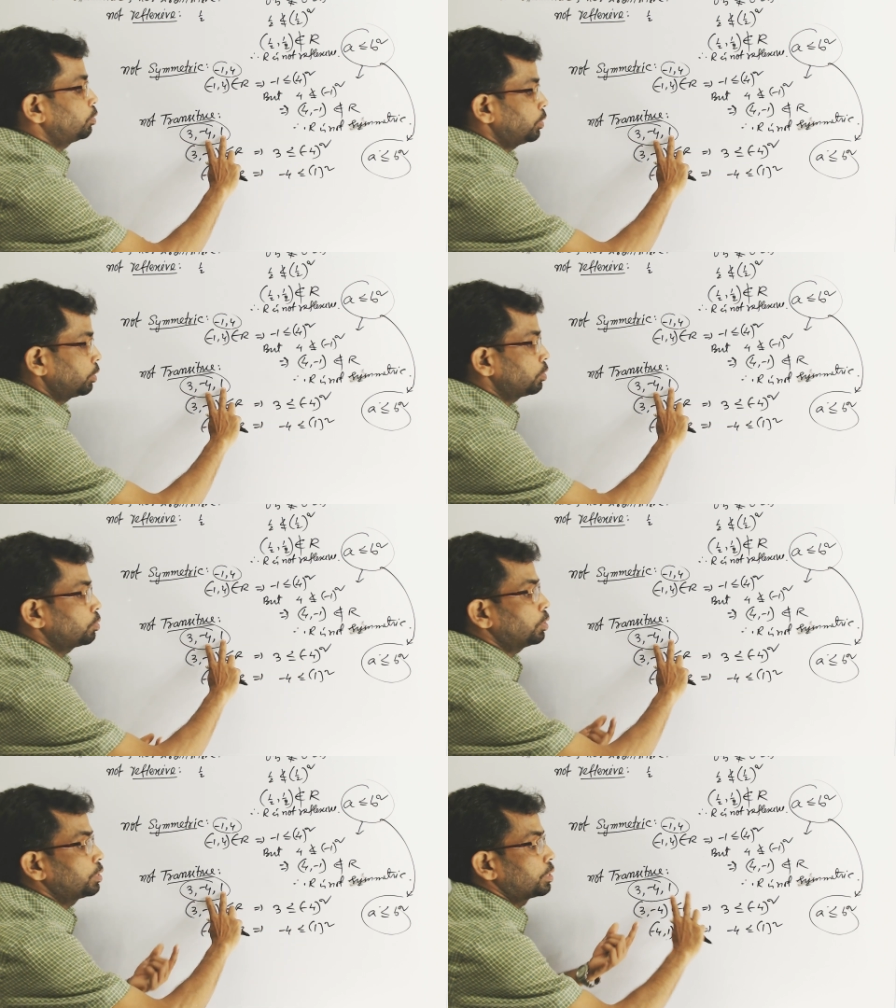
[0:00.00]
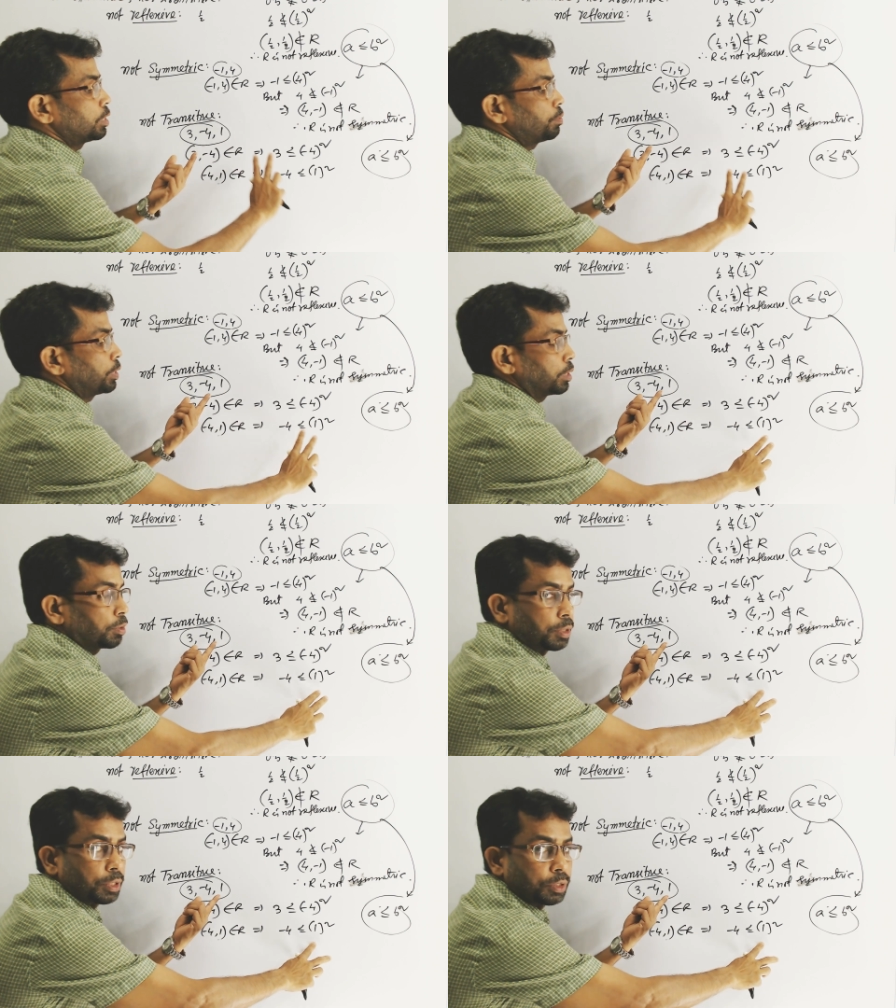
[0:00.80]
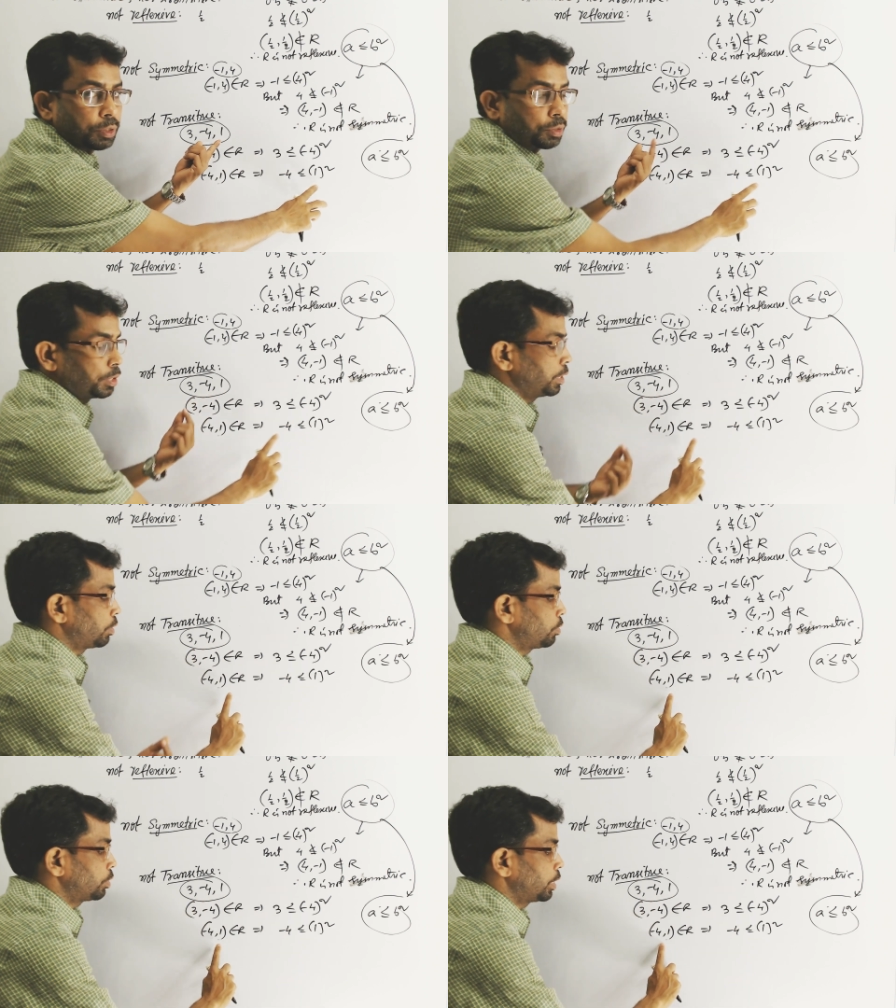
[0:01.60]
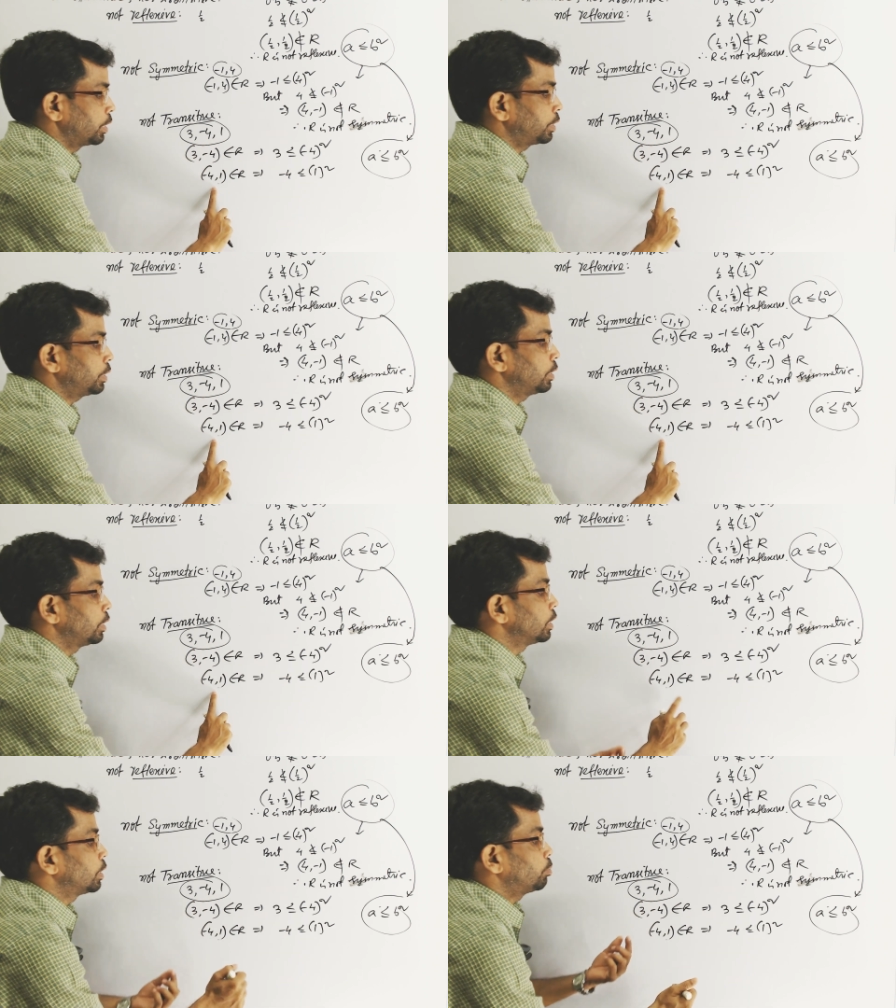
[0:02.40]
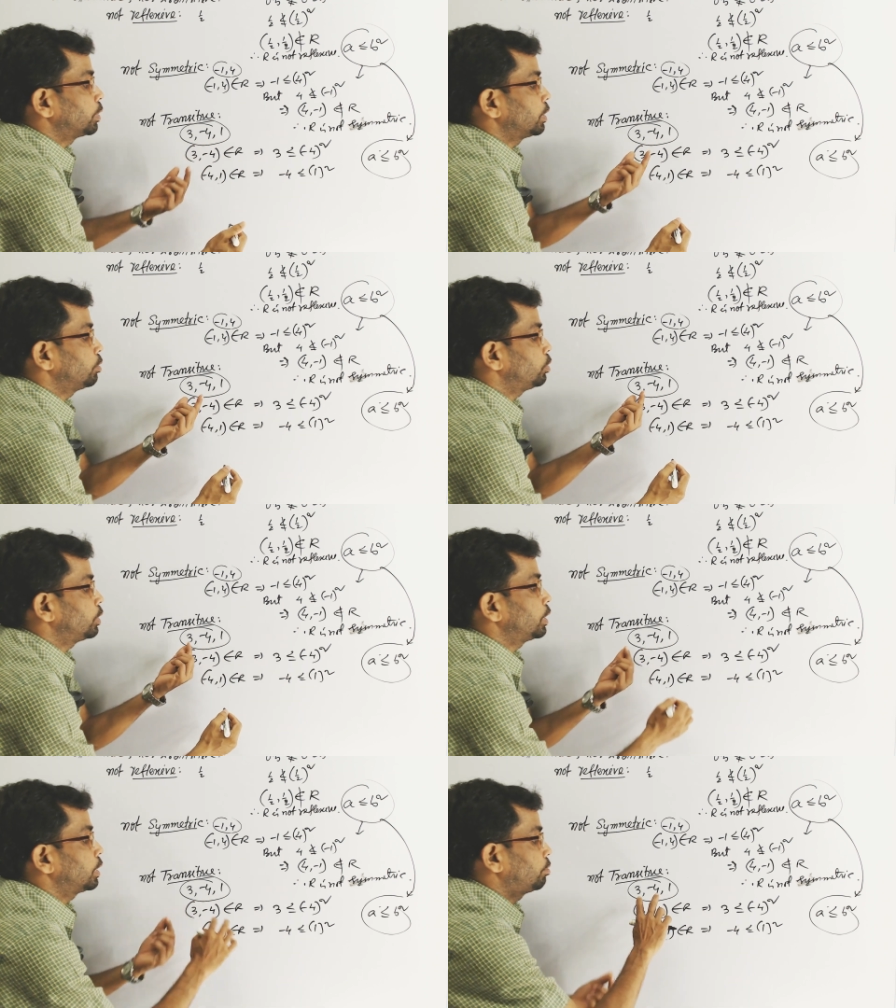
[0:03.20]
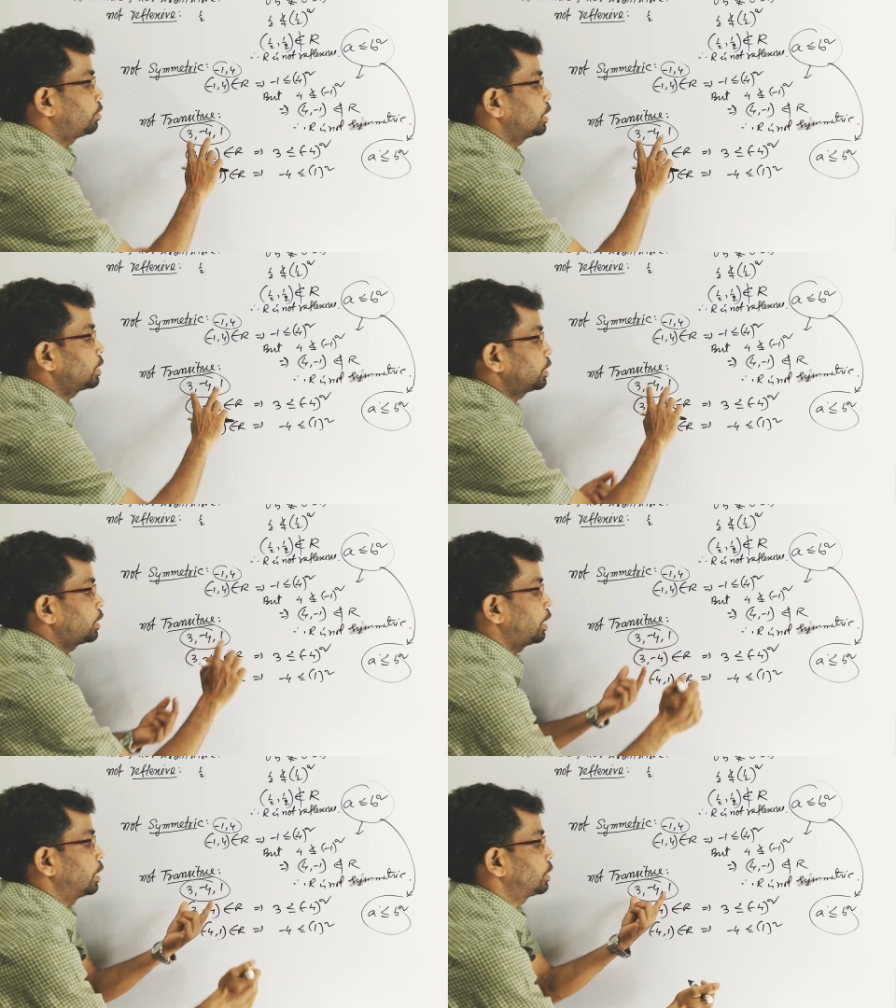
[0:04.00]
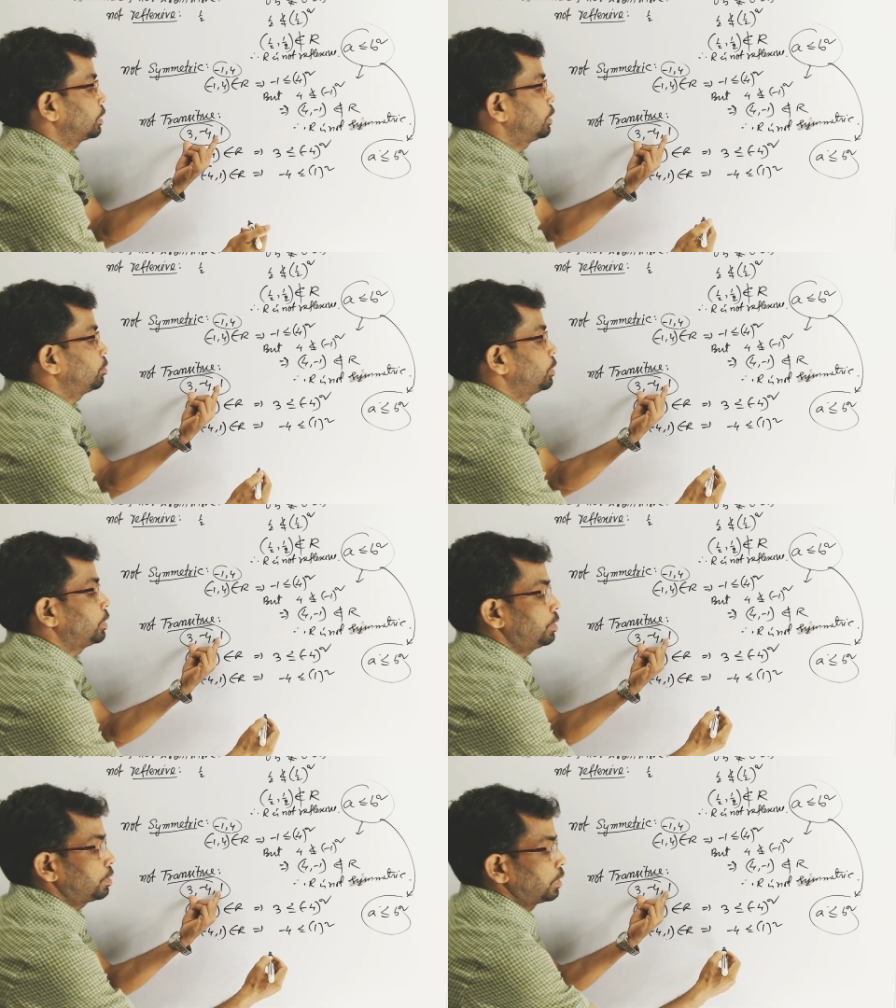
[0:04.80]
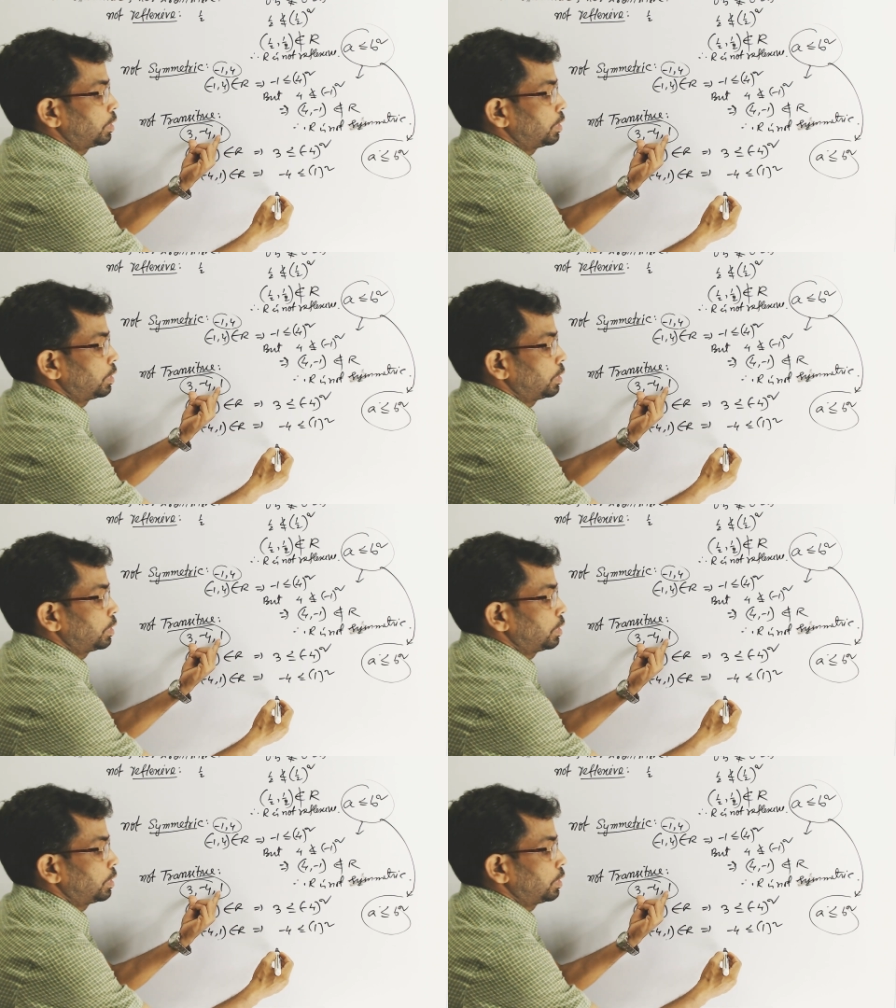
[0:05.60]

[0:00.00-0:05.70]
1 also satisfying the condition, so they are also related. But if we take the first and the last, that means